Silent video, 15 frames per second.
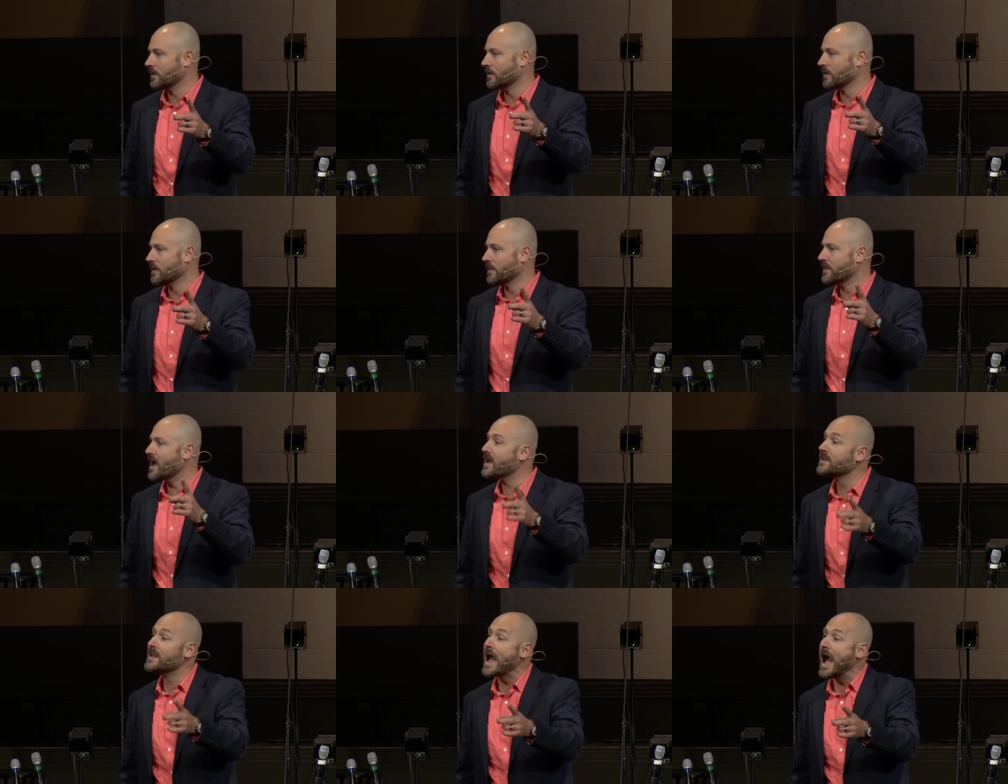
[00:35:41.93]

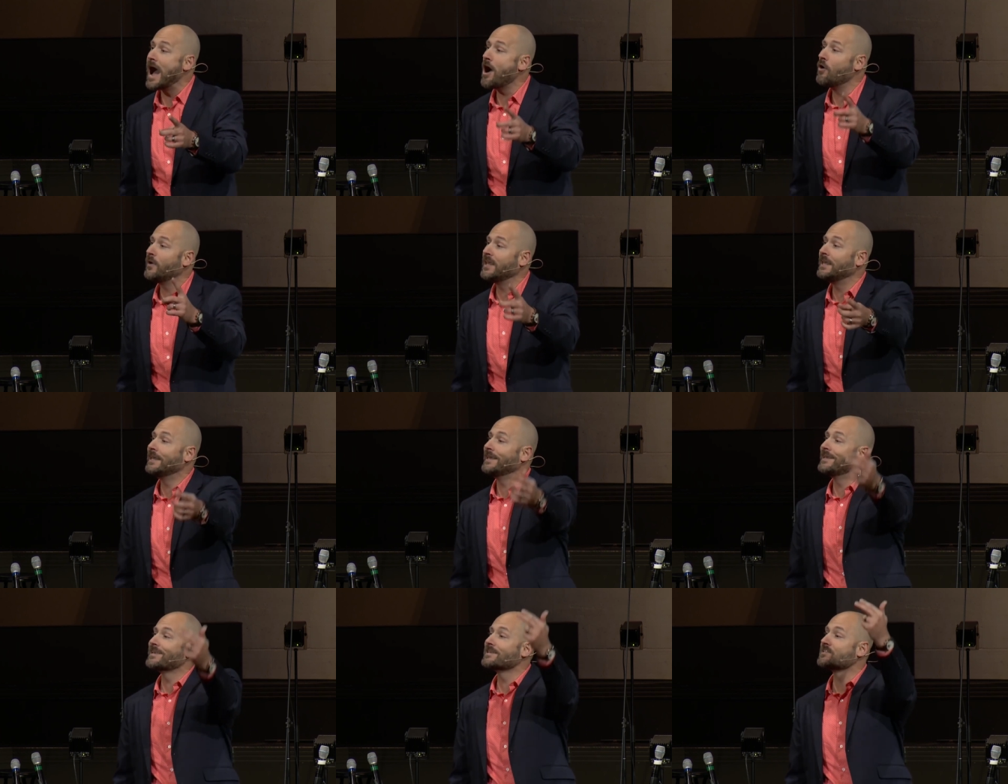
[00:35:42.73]
that now he
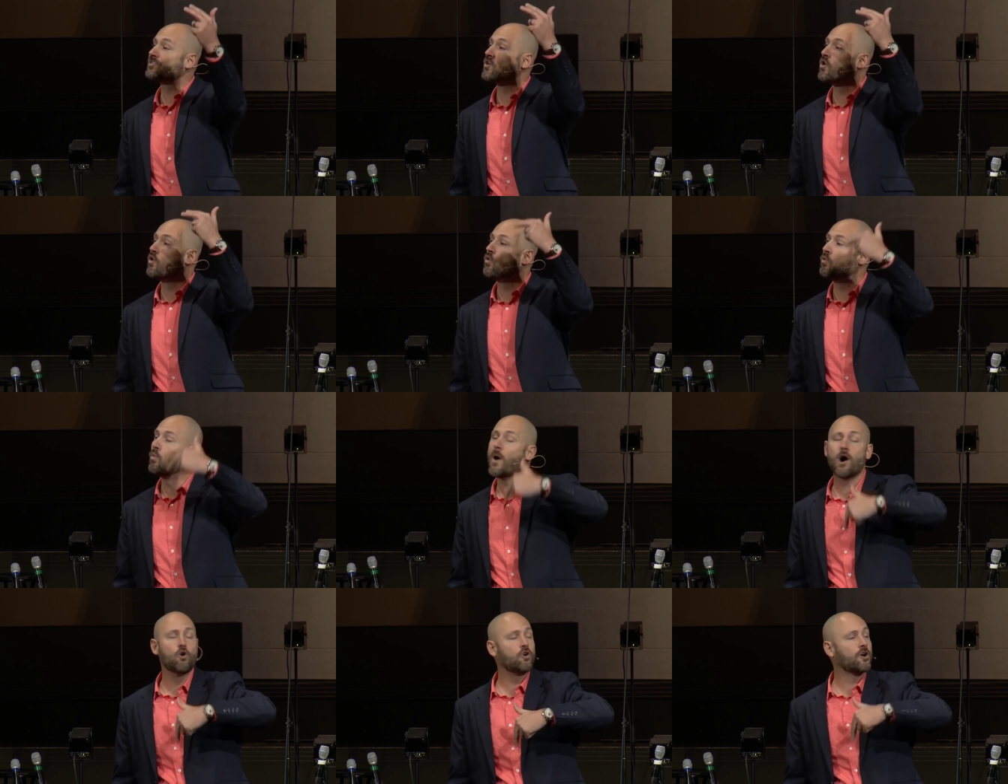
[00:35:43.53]
is
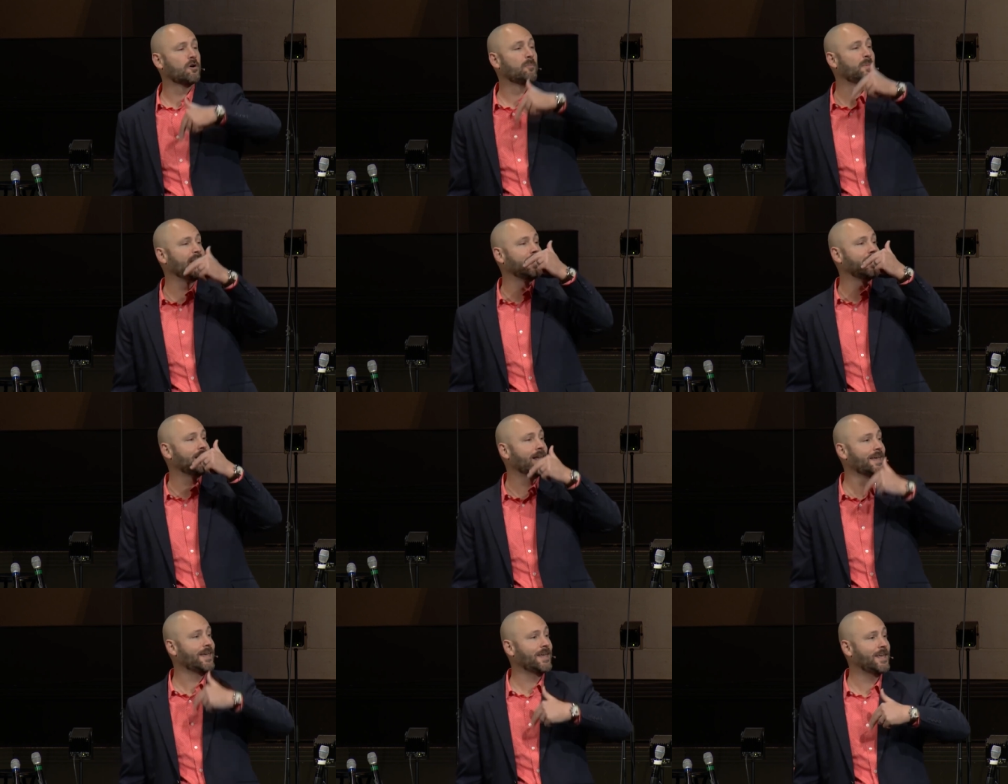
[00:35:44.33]
welcoming
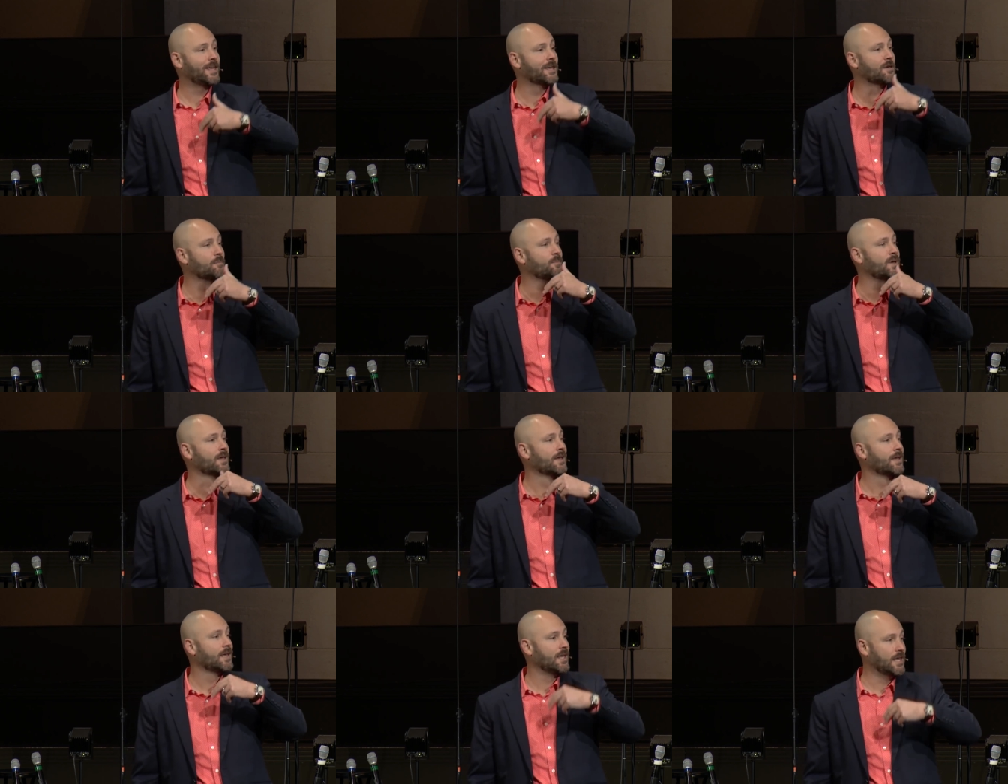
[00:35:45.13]
him
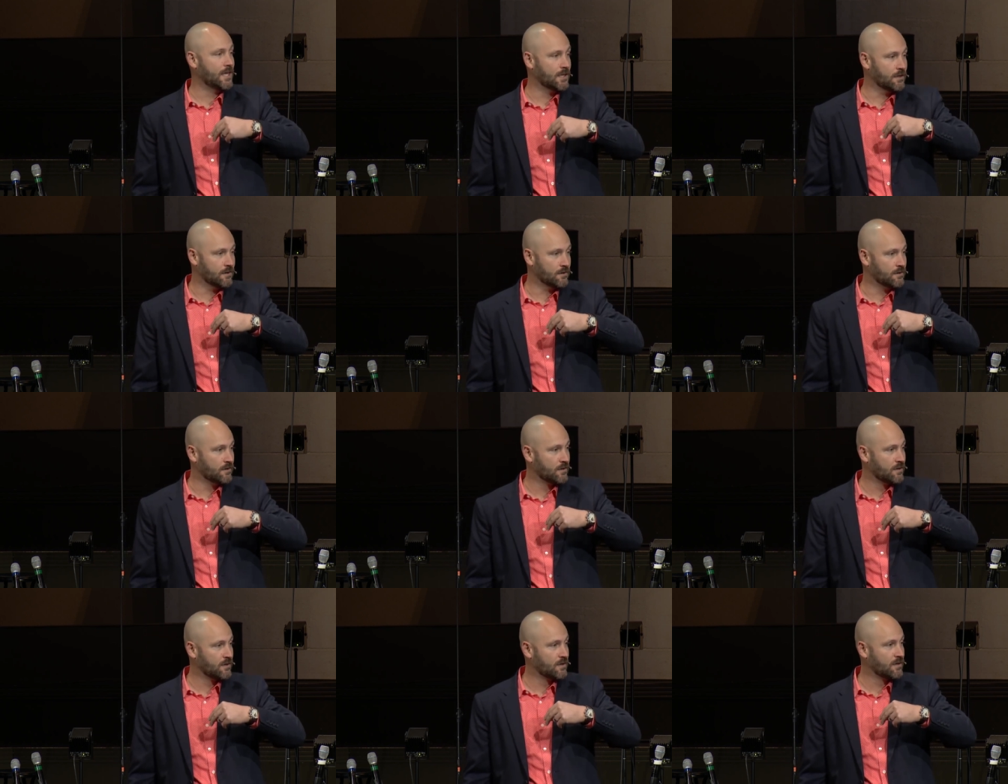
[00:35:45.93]
in
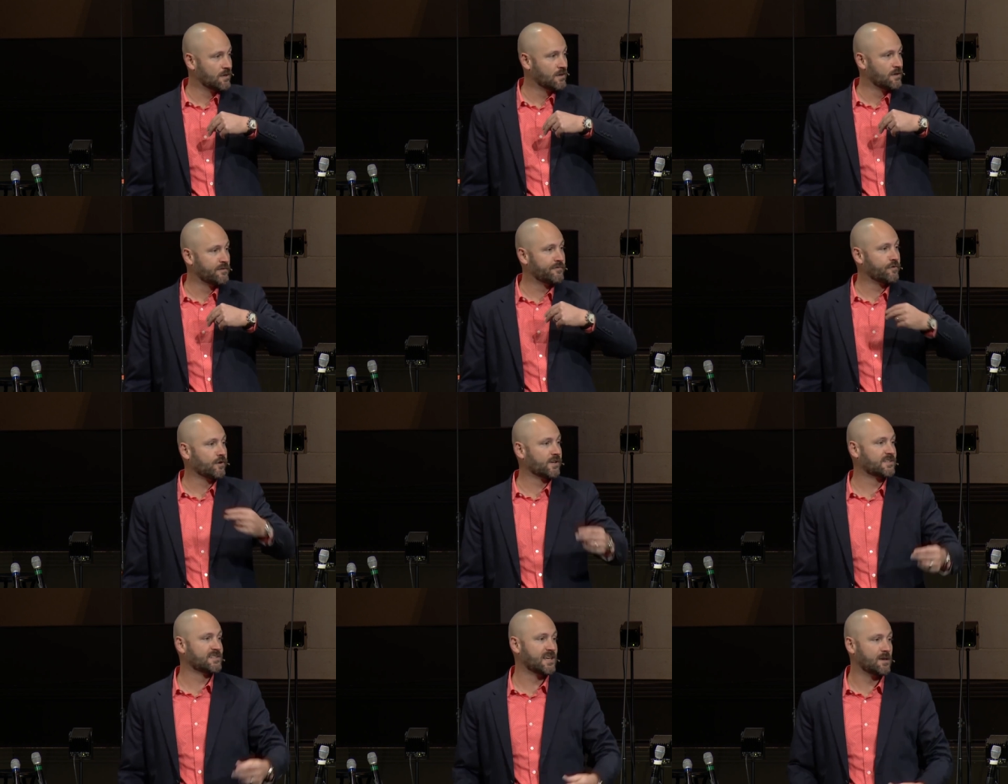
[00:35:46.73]
for
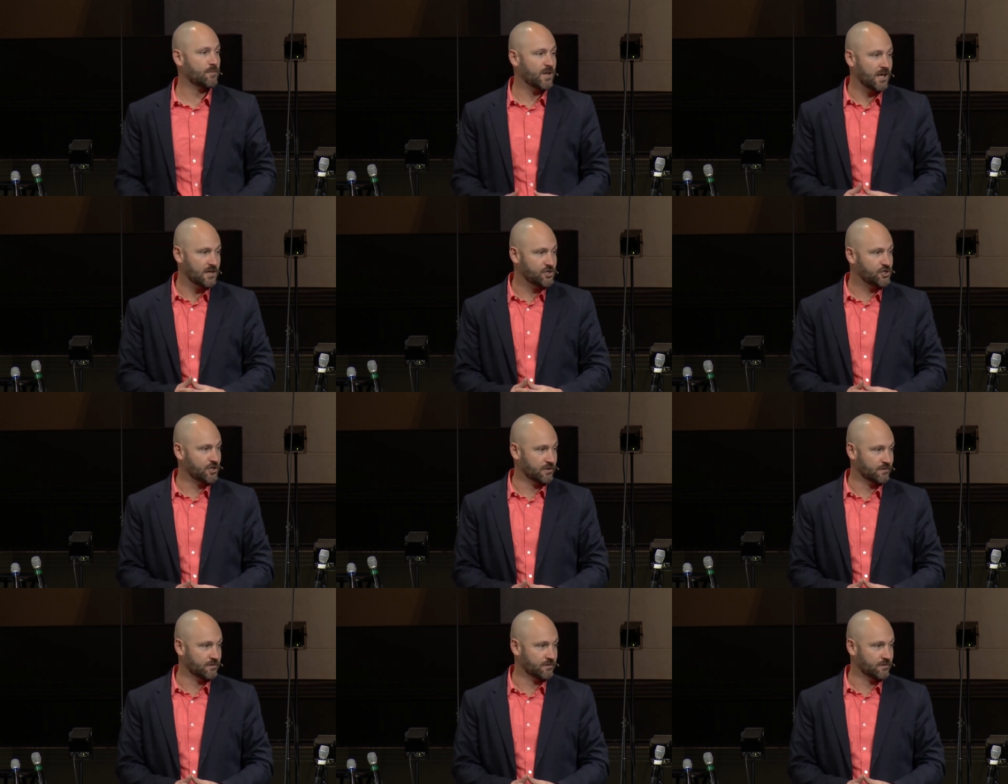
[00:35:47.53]
examination.